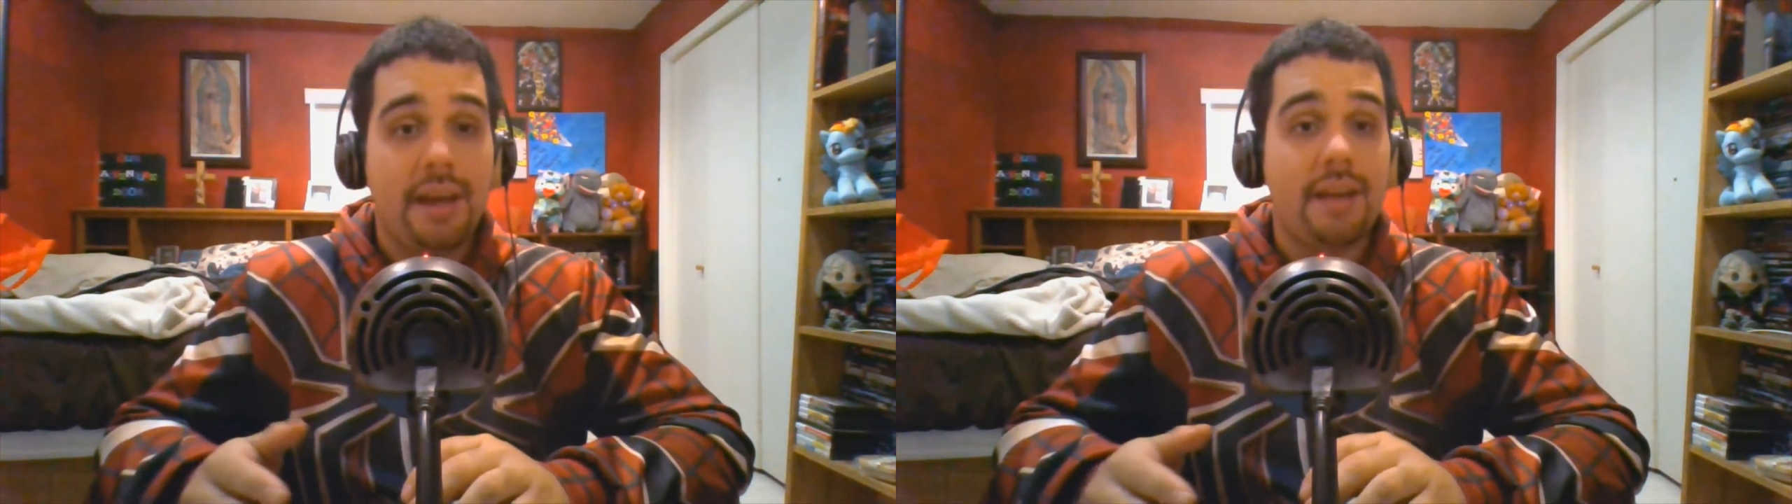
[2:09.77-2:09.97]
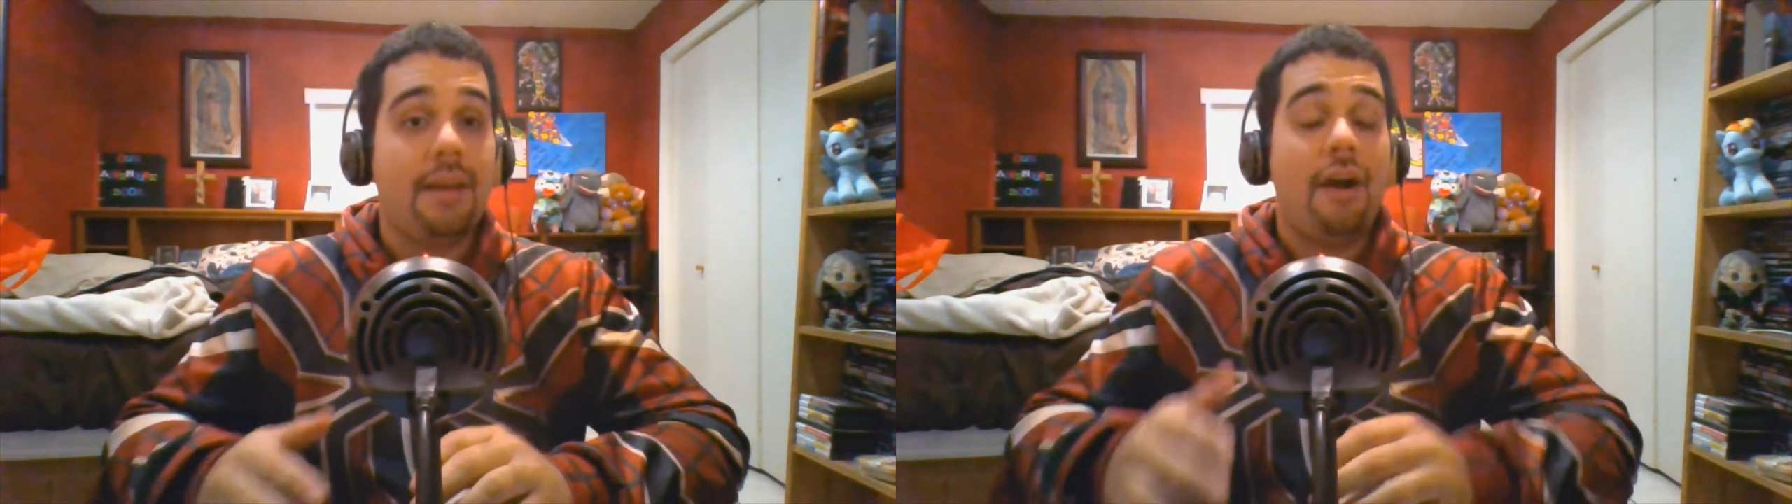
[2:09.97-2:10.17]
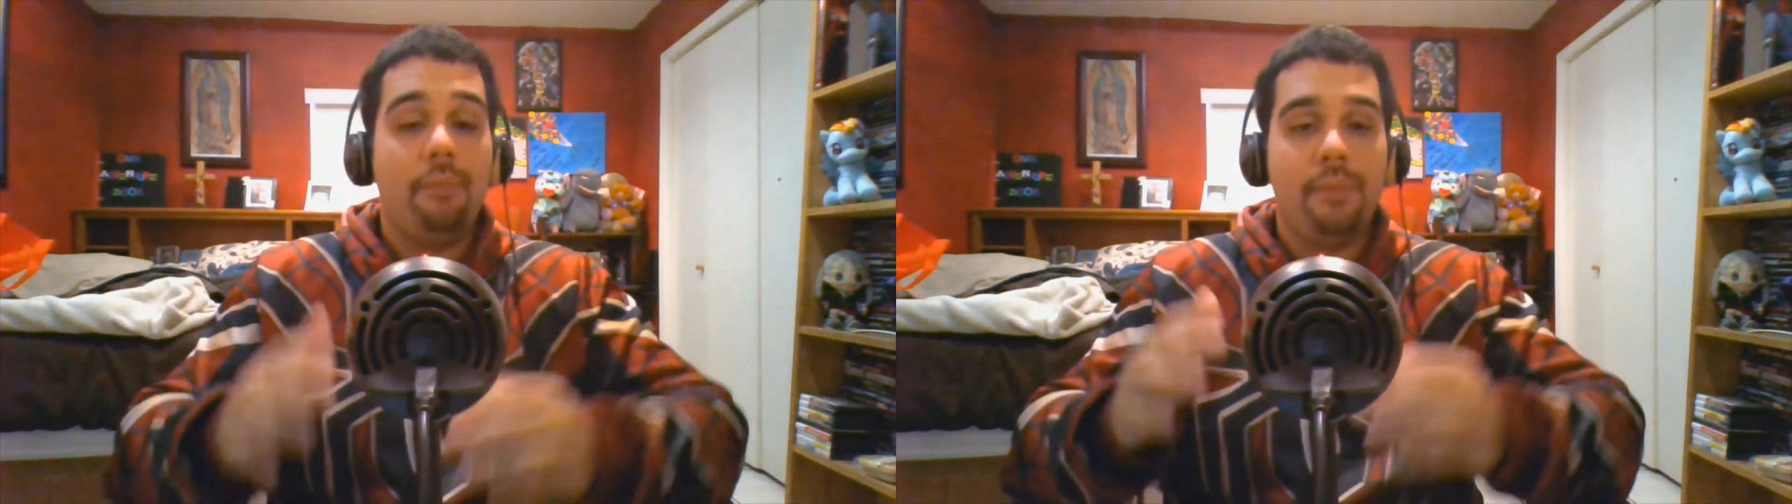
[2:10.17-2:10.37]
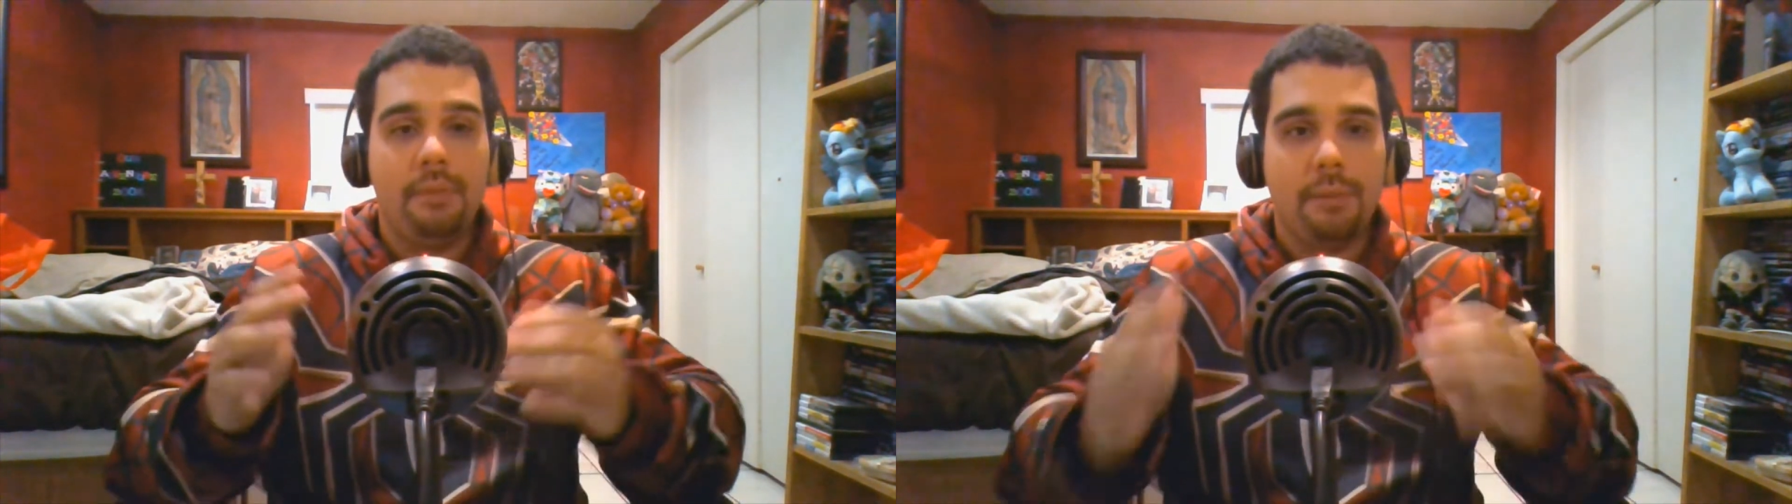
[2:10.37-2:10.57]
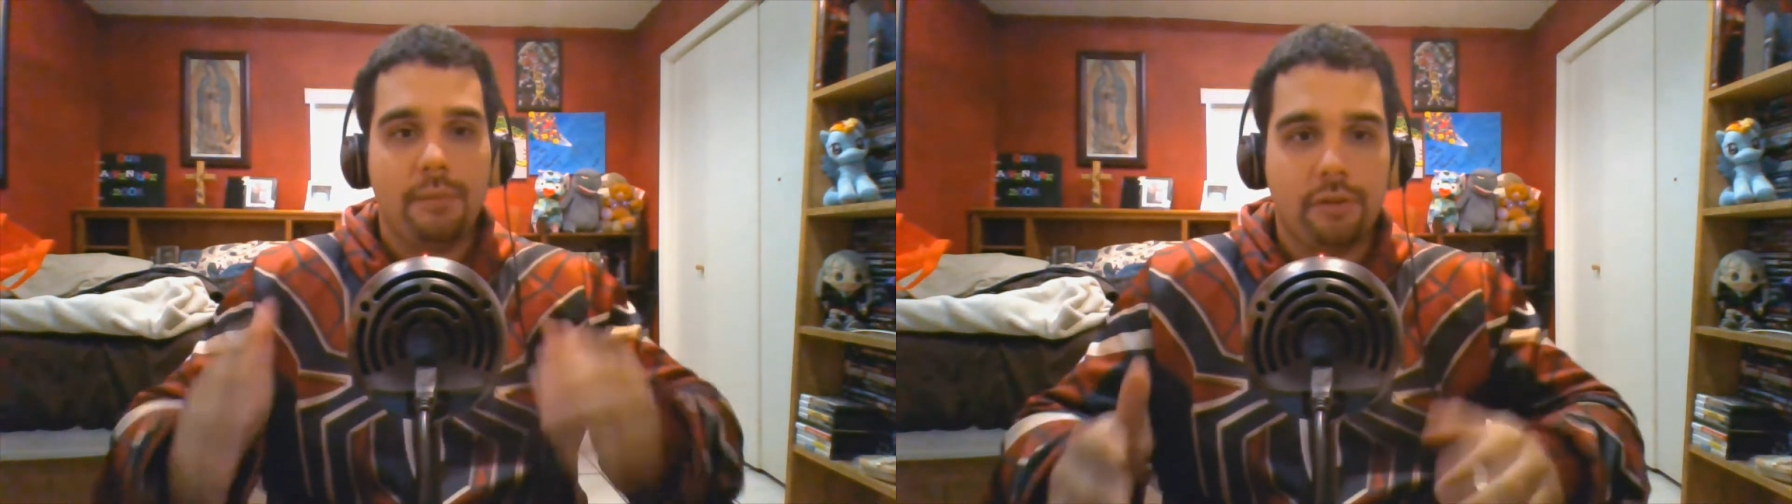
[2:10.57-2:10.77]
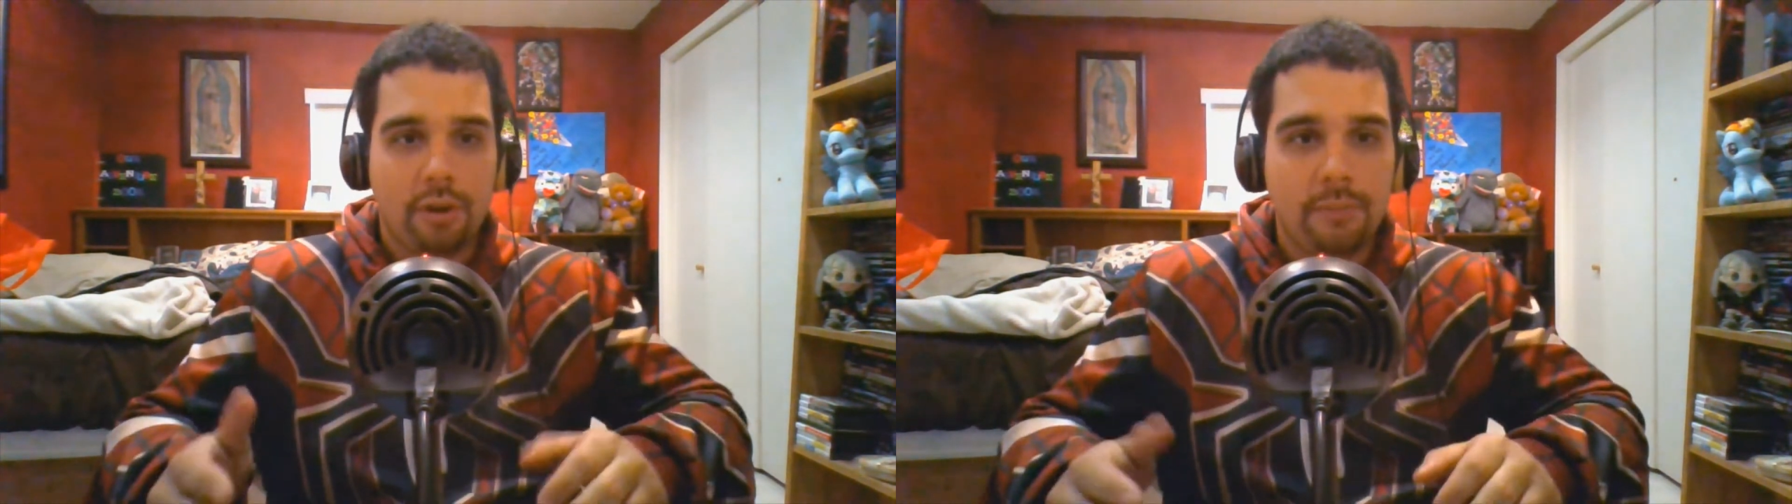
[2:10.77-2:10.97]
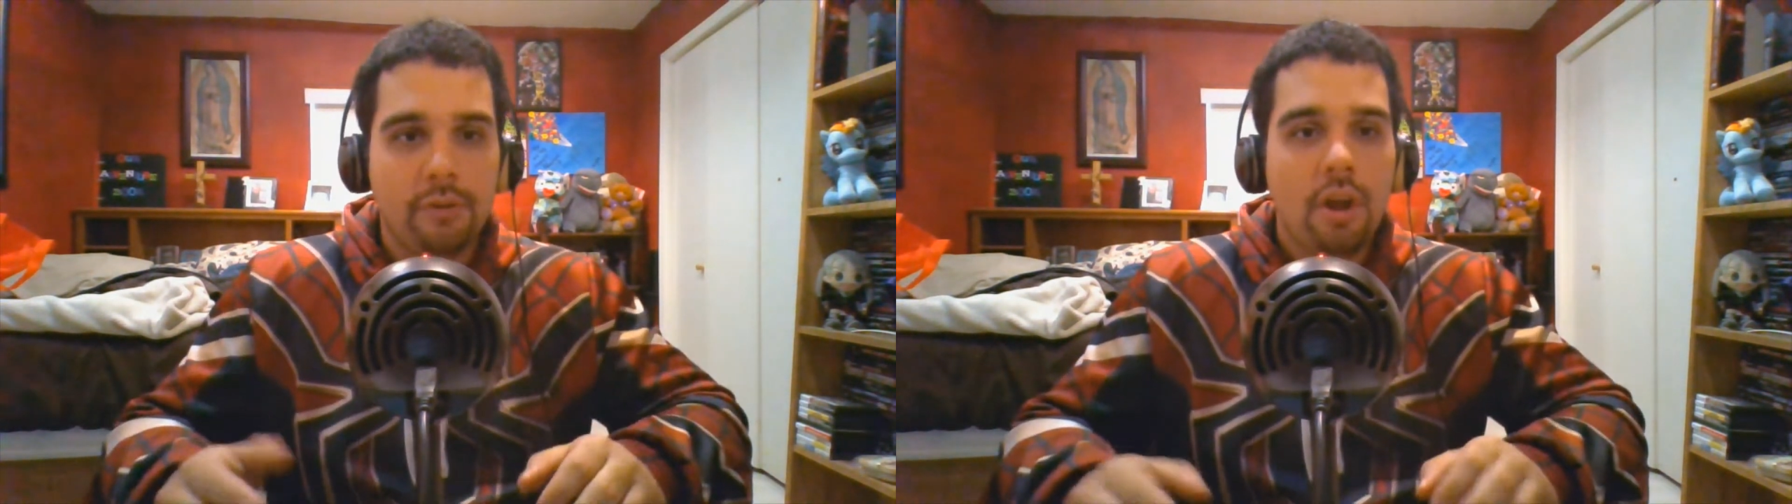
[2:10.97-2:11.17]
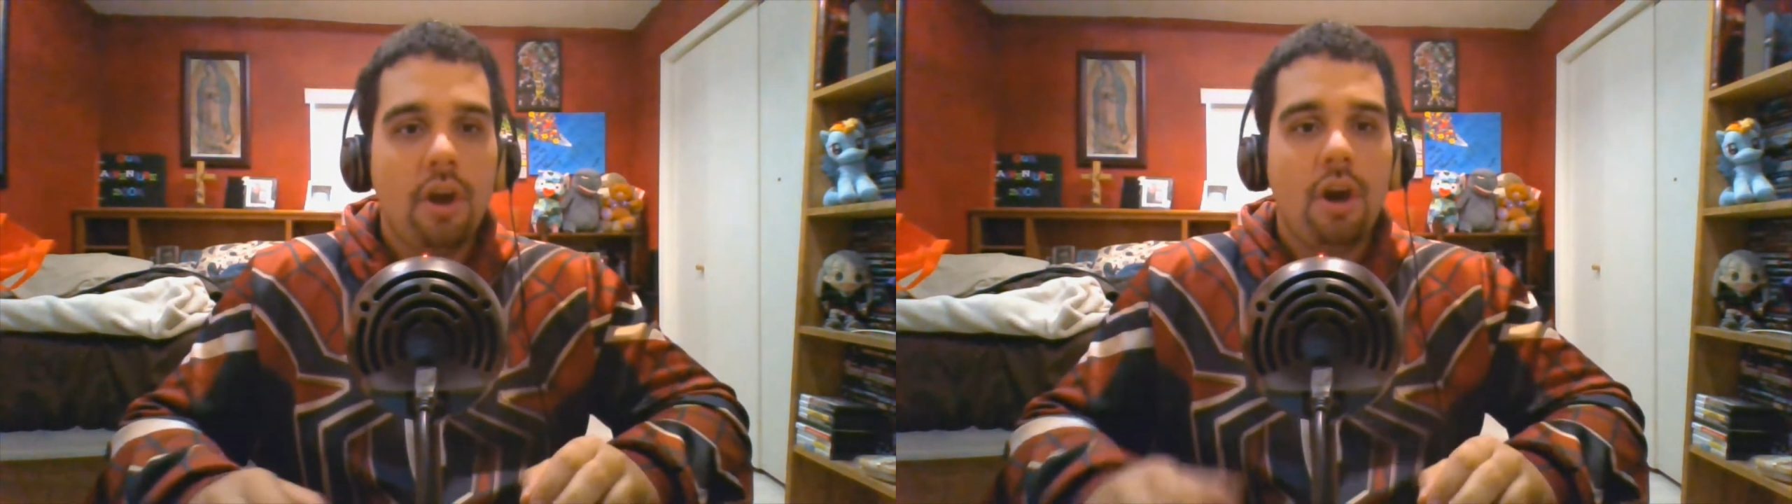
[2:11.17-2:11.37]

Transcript: and help him come to terms